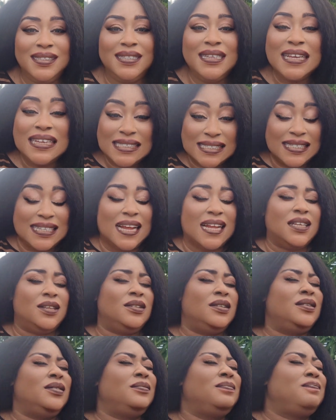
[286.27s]
this na
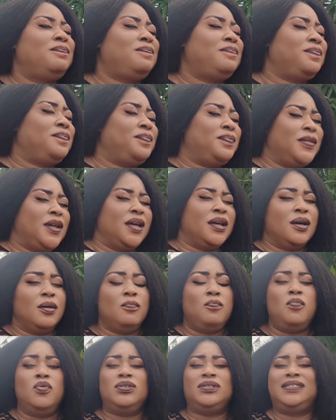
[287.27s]
the
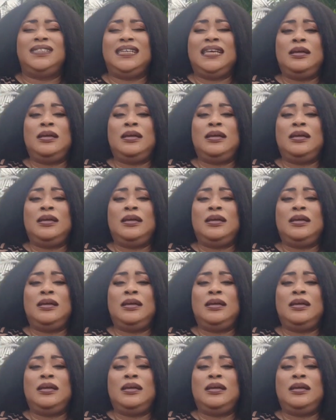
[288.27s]
most